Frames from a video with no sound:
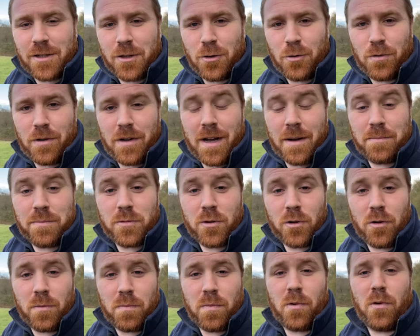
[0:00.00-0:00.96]
to
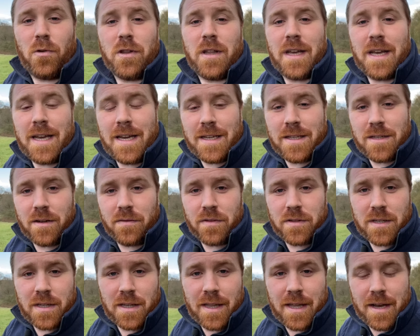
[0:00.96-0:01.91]
absorb all the heat
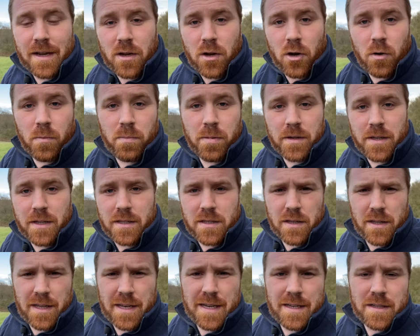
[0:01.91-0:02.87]
obviously they're cold-blooded
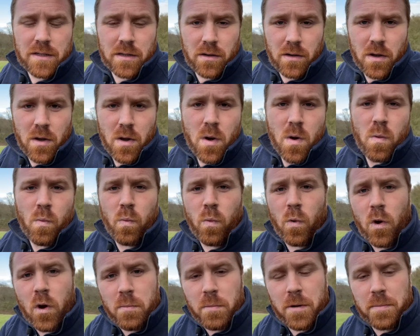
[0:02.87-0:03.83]
so they need to
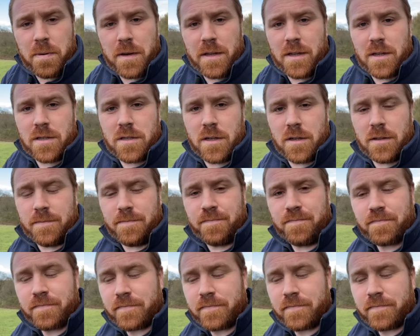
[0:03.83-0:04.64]
warm up in the sun